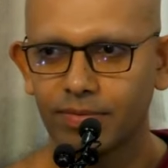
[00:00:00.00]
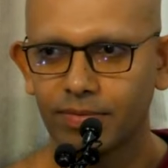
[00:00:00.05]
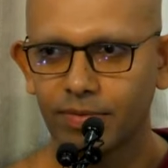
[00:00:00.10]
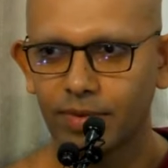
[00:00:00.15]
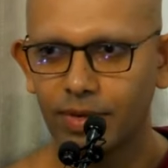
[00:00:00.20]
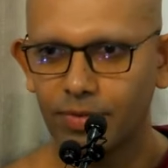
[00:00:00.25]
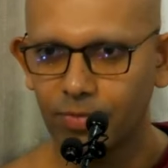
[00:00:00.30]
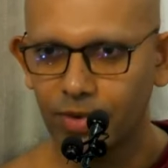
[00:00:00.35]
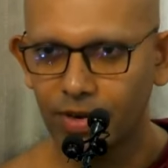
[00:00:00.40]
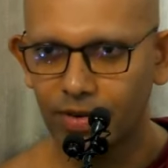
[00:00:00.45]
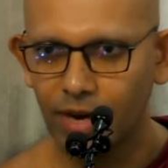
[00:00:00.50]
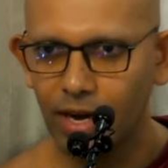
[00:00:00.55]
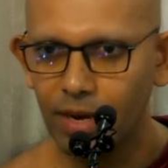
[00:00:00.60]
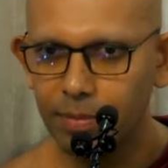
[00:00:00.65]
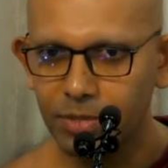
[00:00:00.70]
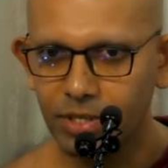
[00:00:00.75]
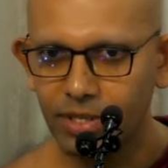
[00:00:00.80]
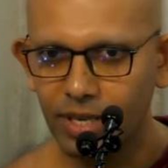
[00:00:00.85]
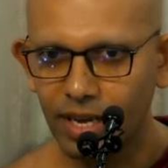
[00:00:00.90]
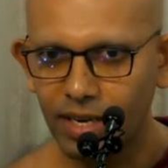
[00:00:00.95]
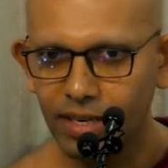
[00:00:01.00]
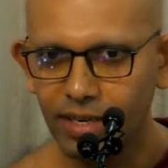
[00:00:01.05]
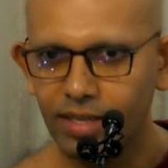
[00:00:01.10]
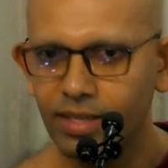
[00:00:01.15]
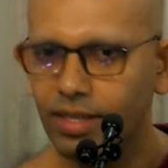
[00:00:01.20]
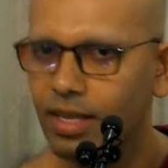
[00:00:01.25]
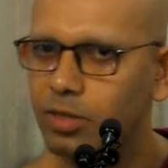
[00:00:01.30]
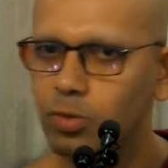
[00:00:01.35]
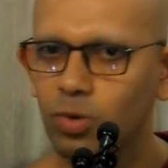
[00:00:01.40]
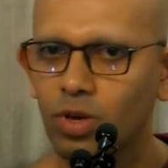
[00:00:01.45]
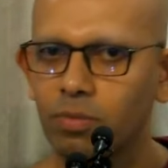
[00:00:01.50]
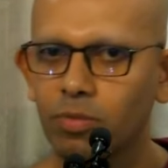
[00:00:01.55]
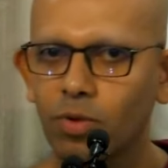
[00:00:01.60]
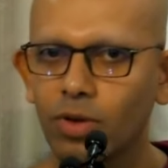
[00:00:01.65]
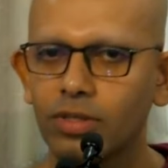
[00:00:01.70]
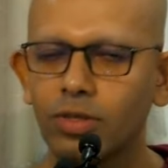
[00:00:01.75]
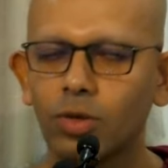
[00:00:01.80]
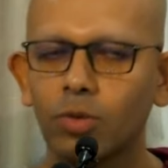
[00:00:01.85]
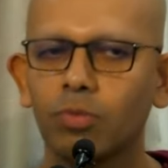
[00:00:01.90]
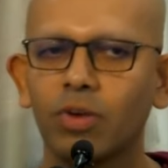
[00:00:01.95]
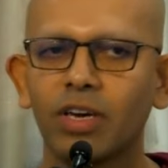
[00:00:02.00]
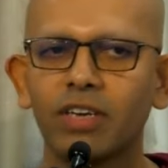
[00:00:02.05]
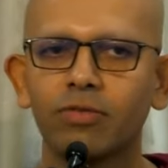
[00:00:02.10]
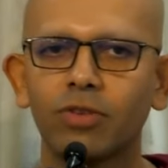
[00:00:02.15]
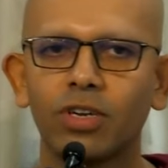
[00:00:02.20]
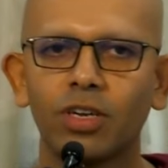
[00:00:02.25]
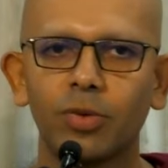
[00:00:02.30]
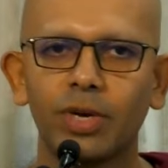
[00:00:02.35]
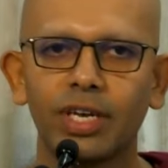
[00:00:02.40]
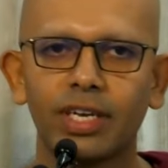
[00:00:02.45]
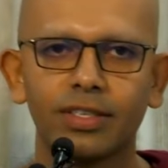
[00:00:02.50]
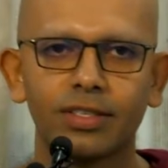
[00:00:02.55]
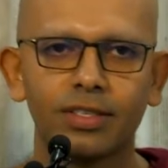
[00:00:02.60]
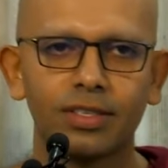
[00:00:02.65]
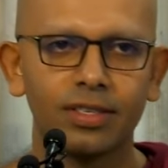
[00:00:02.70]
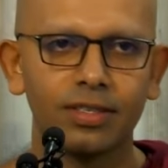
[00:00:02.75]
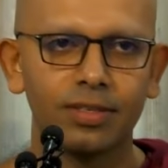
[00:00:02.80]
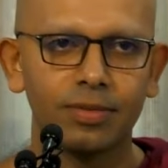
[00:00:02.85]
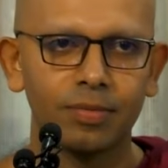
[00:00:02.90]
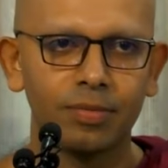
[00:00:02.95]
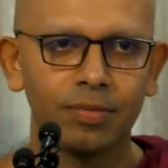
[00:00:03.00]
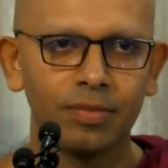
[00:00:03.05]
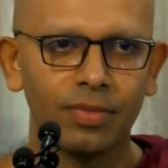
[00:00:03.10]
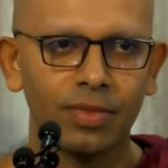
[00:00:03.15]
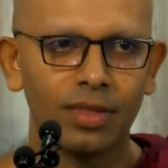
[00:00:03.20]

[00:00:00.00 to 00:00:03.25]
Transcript: From where I'm standing, that's what mindful awareness is.